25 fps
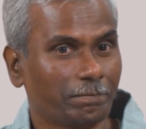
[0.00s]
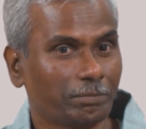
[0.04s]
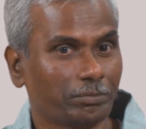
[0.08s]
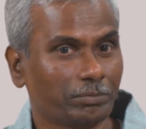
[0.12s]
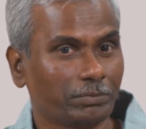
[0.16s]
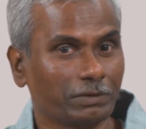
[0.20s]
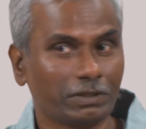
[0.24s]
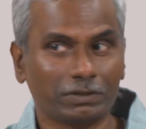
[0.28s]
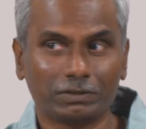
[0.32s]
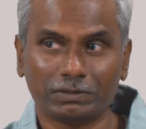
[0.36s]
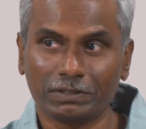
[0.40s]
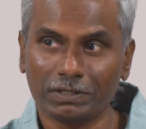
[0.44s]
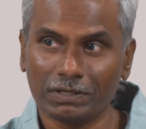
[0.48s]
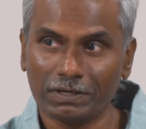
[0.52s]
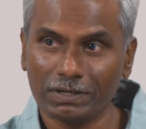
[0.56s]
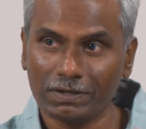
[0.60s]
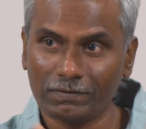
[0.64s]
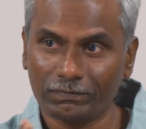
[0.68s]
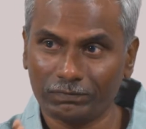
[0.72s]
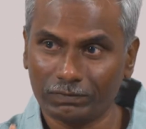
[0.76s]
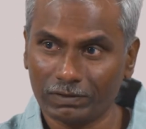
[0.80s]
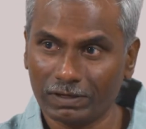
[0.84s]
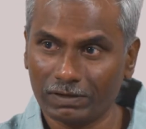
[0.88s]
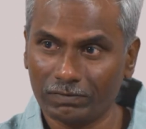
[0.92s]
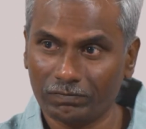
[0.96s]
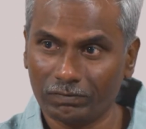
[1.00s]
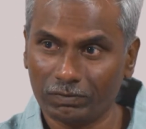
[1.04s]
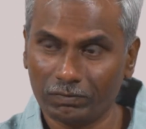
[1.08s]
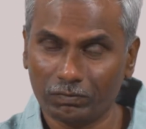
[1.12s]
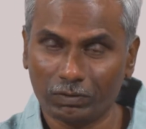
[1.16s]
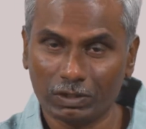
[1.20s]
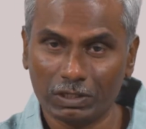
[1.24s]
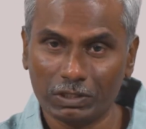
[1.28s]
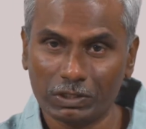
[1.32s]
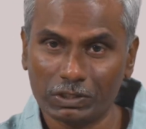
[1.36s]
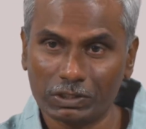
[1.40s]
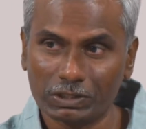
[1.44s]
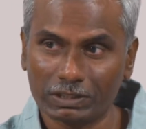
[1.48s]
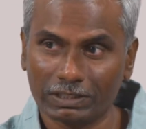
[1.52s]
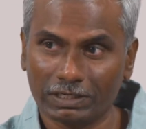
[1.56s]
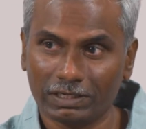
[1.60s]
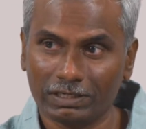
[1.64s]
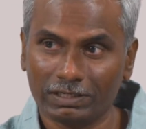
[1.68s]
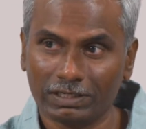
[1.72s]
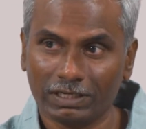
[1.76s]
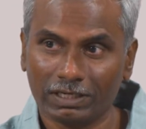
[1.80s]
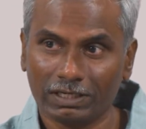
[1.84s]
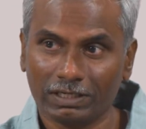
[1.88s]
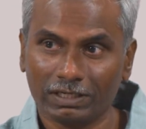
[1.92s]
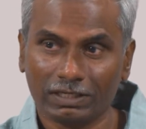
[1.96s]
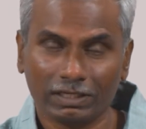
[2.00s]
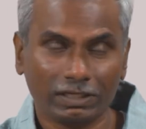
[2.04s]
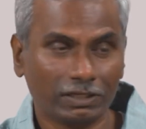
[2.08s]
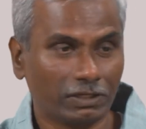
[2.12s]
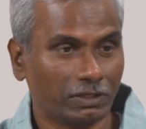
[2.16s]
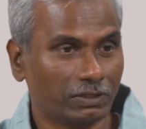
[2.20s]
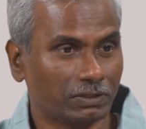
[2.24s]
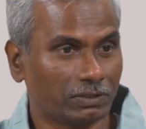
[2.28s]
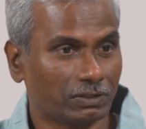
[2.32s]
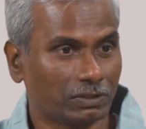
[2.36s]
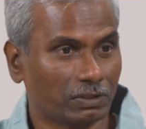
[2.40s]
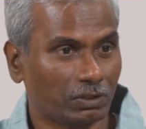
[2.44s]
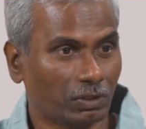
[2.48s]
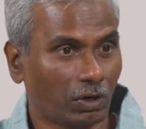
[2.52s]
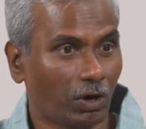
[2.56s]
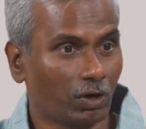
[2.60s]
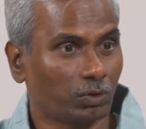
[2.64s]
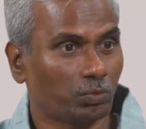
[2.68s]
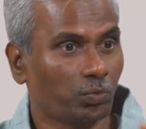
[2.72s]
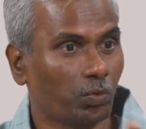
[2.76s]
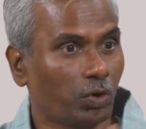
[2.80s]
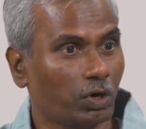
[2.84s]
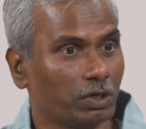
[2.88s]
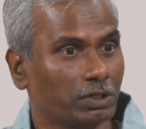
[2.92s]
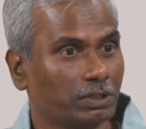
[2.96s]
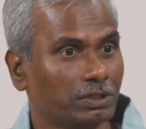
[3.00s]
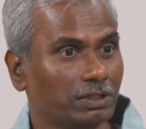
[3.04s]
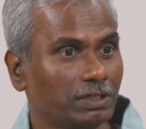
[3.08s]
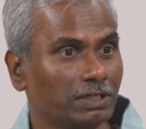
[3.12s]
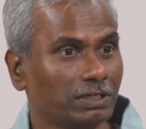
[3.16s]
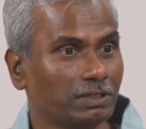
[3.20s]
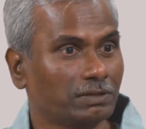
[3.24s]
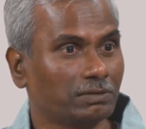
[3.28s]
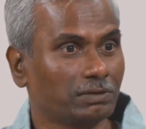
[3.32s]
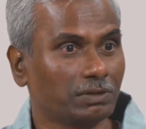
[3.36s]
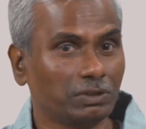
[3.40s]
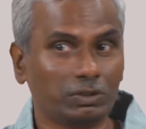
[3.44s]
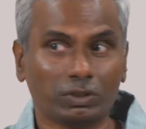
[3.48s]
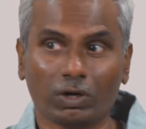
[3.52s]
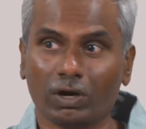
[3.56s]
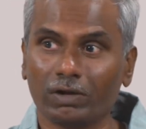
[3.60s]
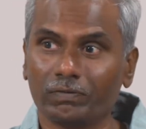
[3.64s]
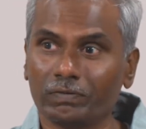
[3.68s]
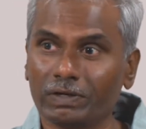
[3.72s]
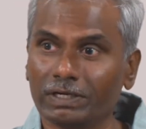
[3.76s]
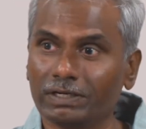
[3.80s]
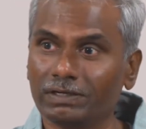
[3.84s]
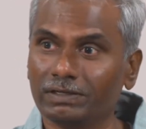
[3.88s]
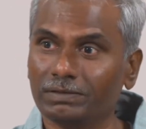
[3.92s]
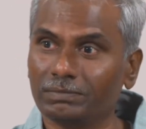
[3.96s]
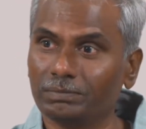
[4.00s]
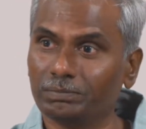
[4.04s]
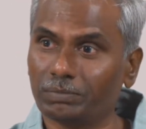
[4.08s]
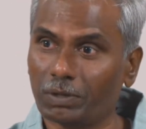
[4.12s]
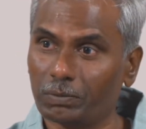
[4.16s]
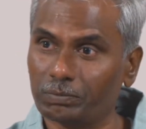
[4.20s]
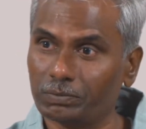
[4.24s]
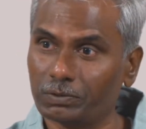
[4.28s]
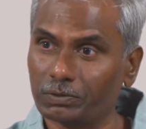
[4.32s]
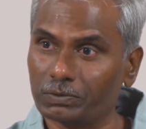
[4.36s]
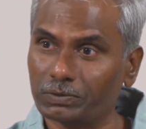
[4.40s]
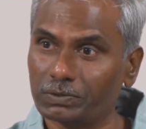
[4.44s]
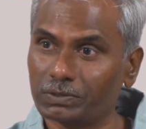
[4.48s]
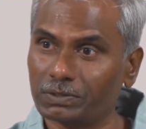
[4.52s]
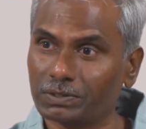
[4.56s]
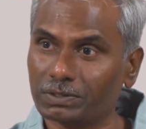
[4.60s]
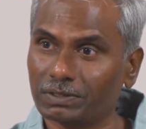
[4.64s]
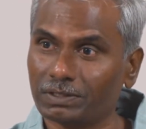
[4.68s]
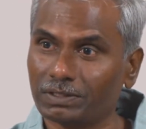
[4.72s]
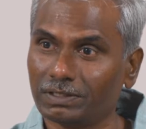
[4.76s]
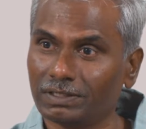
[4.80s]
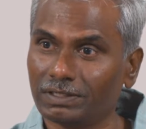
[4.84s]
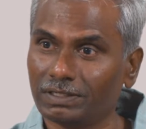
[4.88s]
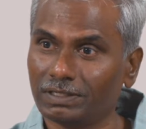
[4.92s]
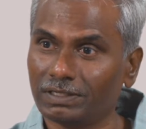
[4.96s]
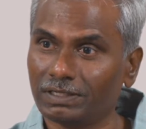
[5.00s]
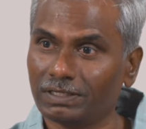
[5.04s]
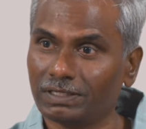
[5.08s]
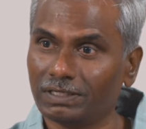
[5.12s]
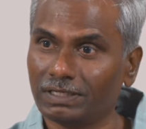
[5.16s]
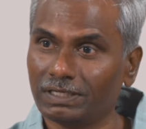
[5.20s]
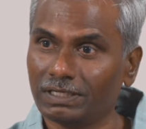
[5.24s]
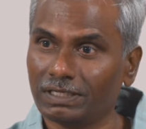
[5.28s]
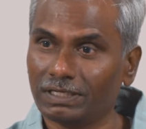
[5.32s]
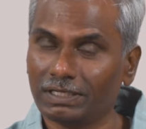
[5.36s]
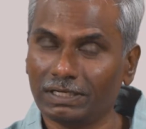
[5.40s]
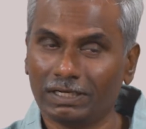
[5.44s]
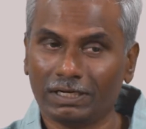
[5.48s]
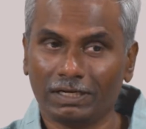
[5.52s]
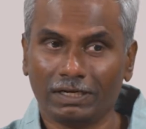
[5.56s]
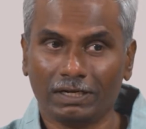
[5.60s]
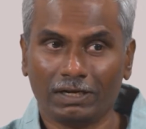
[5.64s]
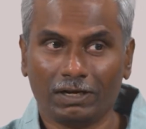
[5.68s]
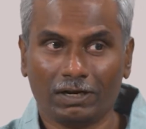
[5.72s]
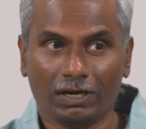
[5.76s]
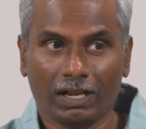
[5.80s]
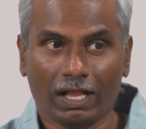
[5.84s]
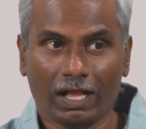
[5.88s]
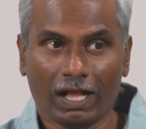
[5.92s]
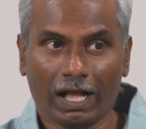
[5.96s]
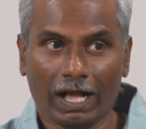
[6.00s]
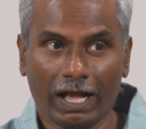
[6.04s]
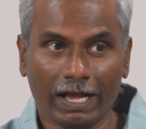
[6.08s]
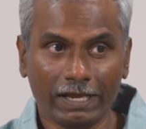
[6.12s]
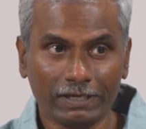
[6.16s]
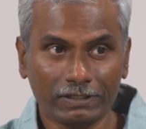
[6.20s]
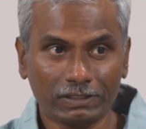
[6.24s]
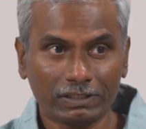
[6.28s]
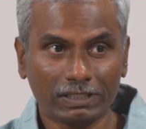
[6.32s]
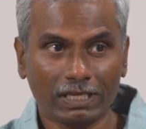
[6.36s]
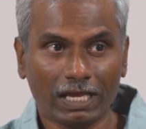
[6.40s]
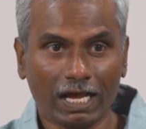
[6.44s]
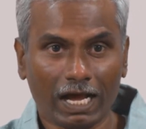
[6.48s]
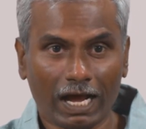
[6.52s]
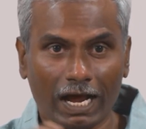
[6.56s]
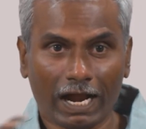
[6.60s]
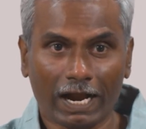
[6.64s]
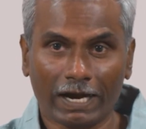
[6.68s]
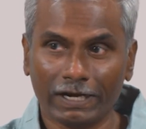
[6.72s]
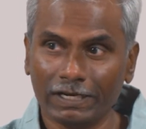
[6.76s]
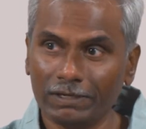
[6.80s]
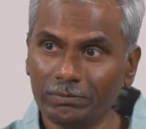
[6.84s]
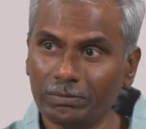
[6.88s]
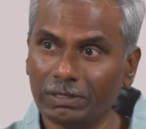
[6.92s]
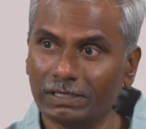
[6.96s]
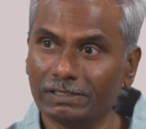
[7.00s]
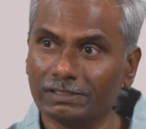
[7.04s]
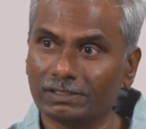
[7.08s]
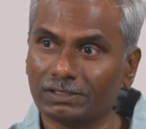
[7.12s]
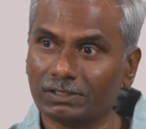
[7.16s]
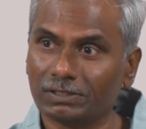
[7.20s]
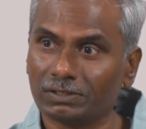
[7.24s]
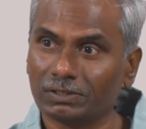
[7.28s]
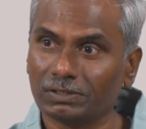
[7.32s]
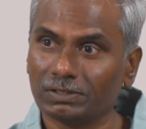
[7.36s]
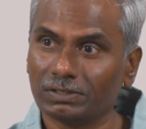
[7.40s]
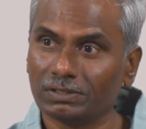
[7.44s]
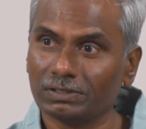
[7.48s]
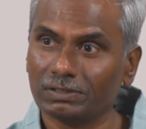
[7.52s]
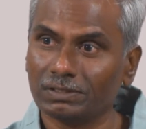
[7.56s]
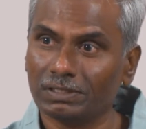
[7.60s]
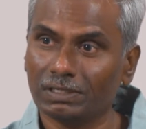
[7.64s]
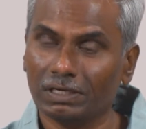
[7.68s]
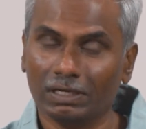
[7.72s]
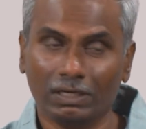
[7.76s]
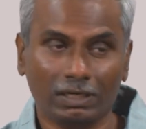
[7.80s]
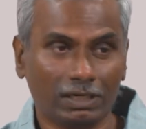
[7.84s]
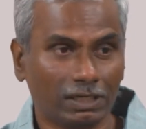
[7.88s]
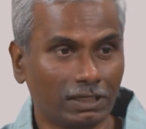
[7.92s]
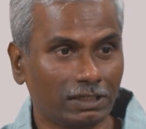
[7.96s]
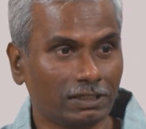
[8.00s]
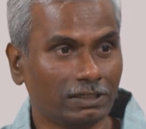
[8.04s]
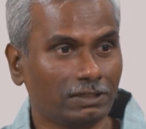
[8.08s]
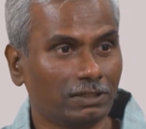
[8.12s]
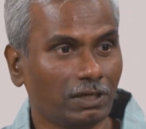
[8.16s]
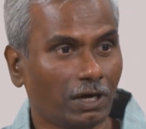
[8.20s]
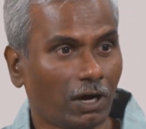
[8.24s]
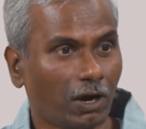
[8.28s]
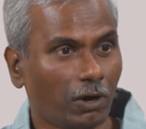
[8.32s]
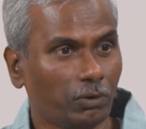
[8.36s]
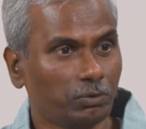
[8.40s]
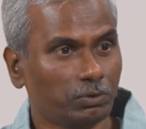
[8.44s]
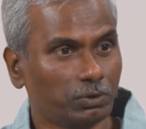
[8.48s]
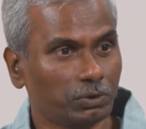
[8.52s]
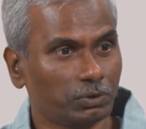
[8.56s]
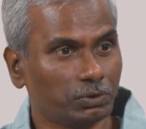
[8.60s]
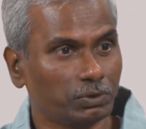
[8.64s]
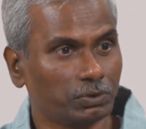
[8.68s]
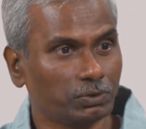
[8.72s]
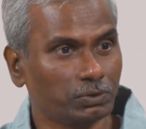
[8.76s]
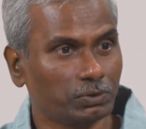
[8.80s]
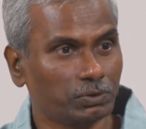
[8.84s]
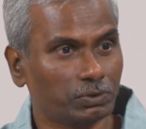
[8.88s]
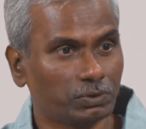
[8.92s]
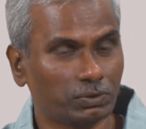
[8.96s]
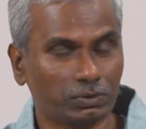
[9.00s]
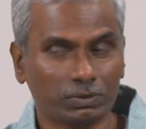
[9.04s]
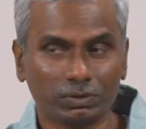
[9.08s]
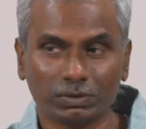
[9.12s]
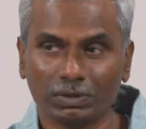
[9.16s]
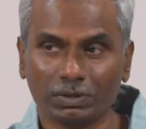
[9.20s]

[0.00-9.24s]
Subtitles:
the theory of evolution is not what Darwin proposed. As the animals learn how to use